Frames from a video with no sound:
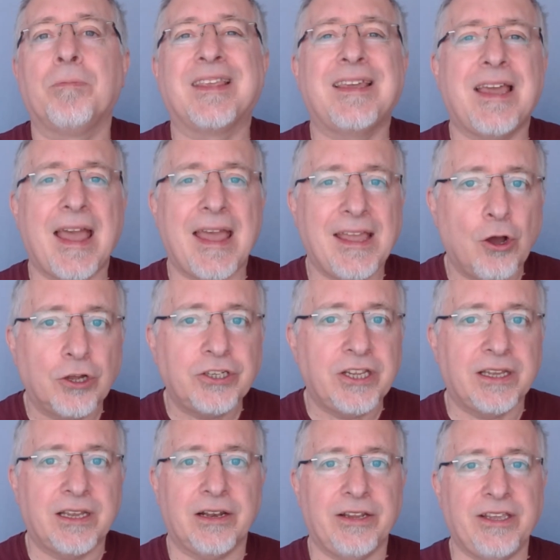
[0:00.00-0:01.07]

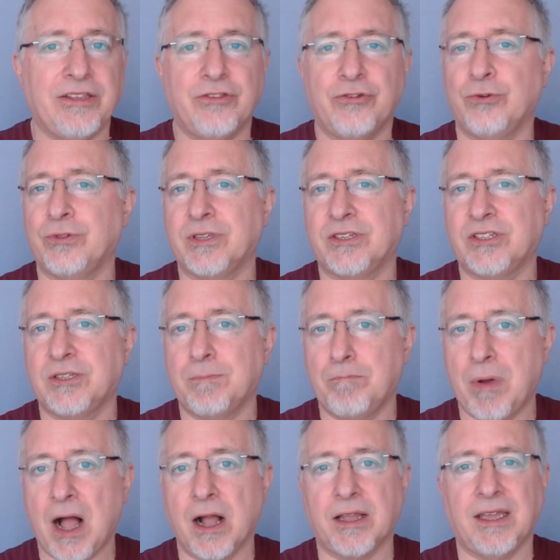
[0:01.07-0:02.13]
chaotically through the
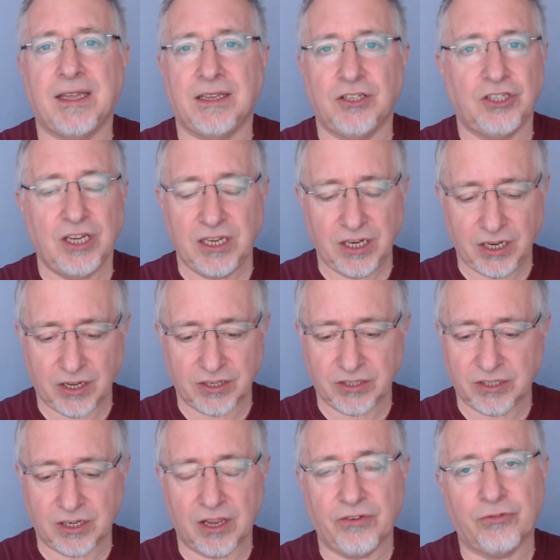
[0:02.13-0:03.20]
sparking
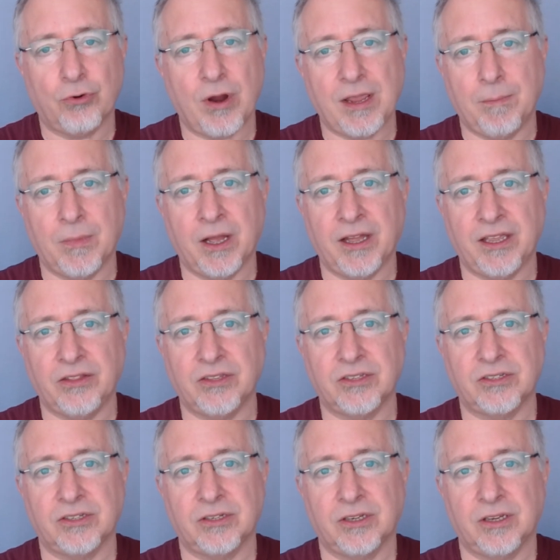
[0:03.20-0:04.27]
genius of great
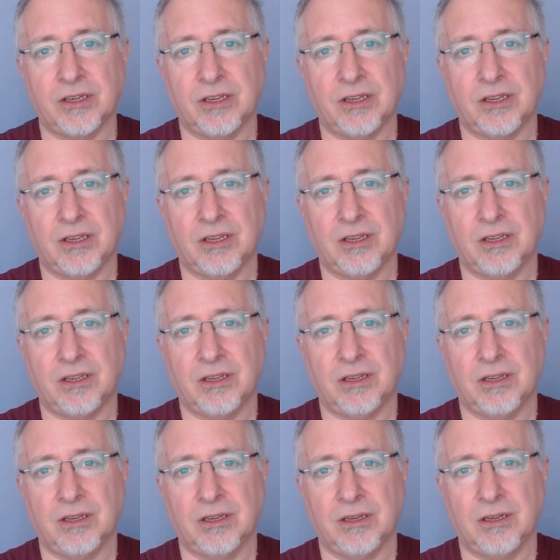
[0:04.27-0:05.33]
minds
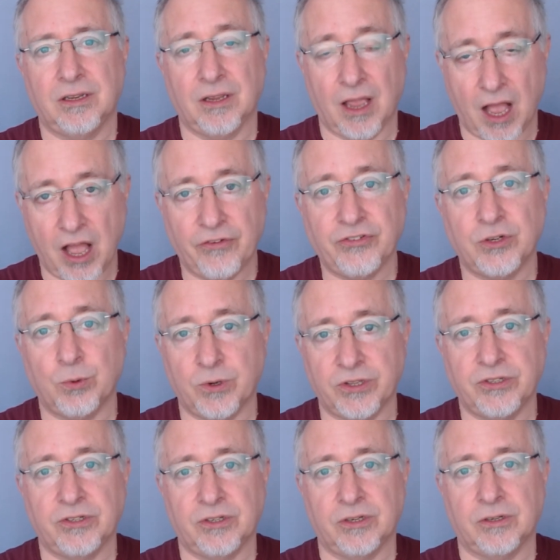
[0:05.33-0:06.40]

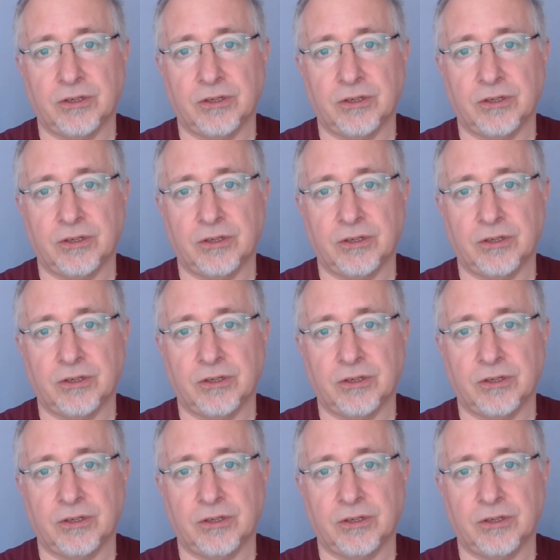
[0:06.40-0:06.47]
afterwards.